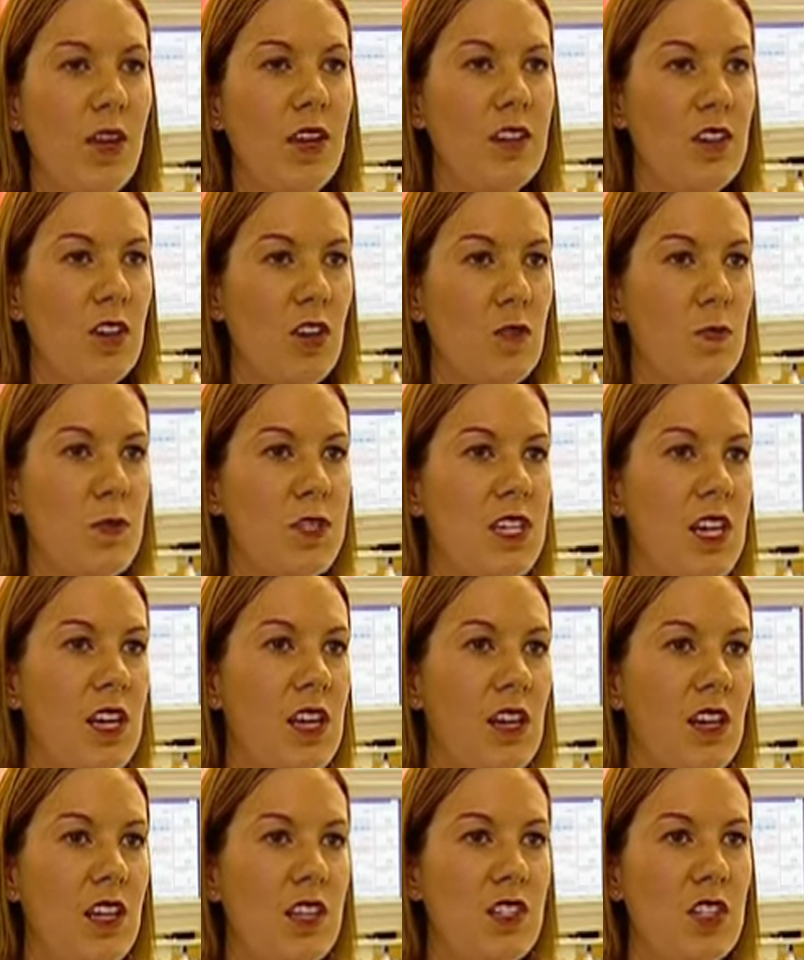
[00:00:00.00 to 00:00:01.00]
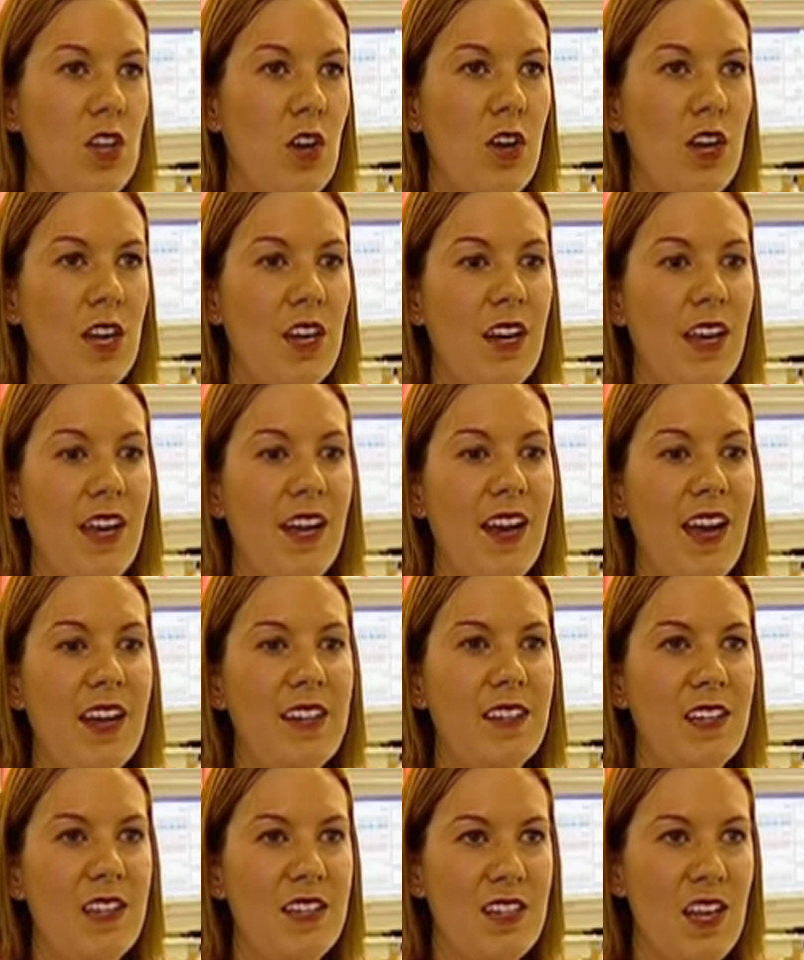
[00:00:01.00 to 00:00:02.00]
but particularly so in
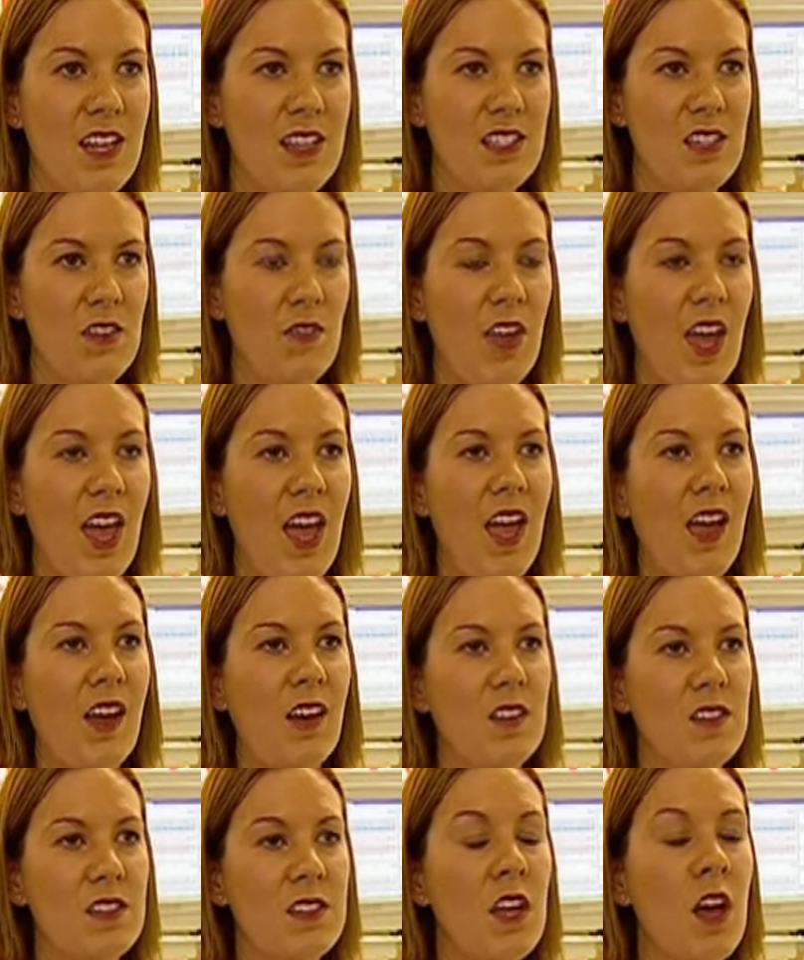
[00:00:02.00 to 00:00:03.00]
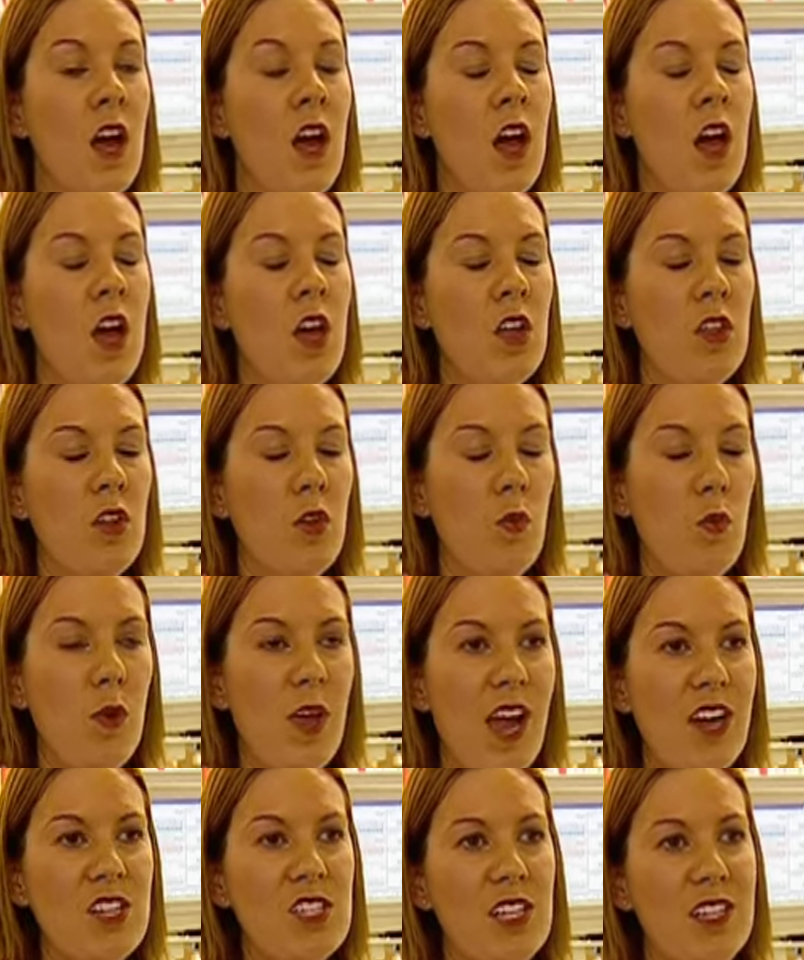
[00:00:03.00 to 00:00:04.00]
neonatal intensive care, because
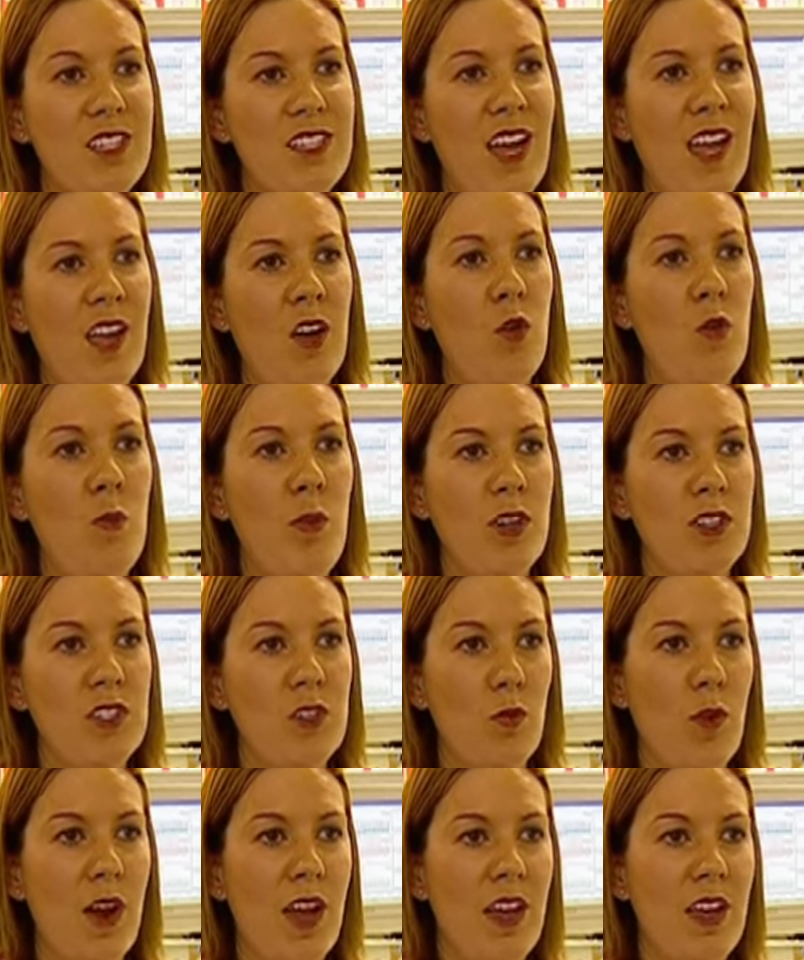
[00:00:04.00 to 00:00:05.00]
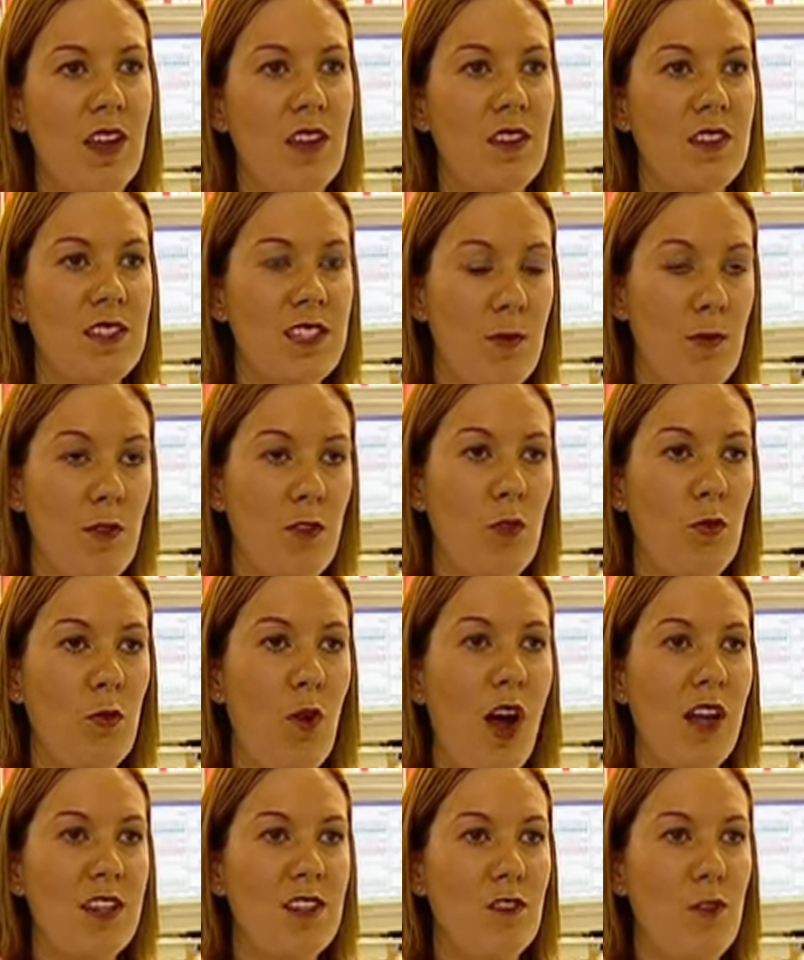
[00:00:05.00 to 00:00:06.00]
we actually take almost away some of the
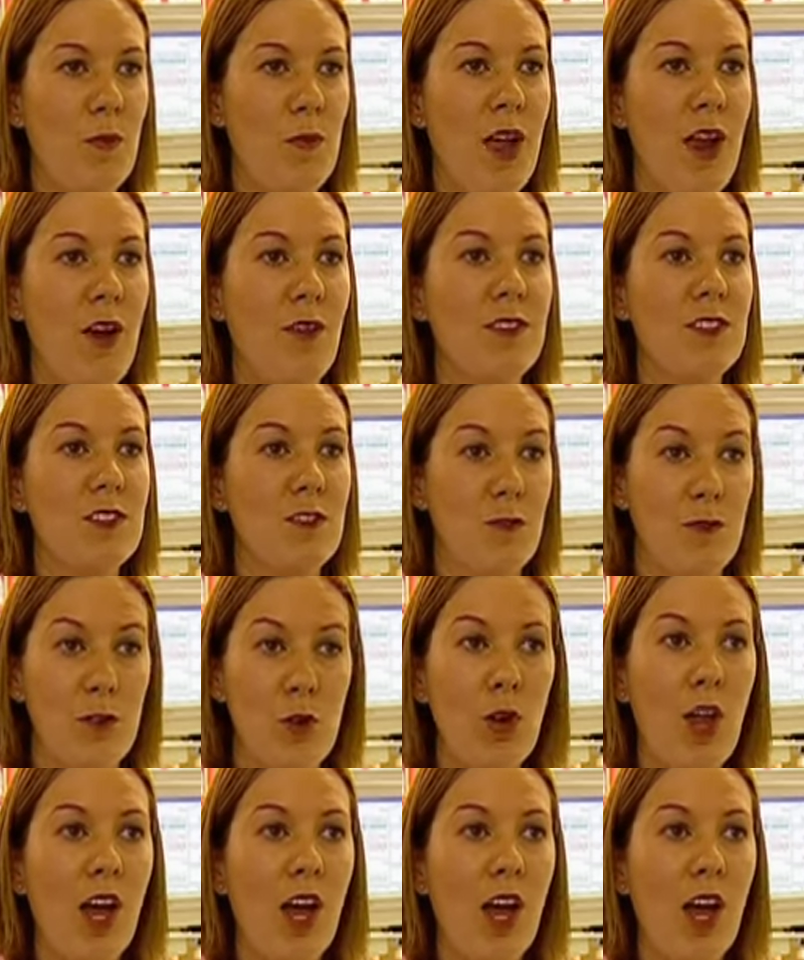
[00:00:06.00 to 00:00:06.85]
rights of the parents to feel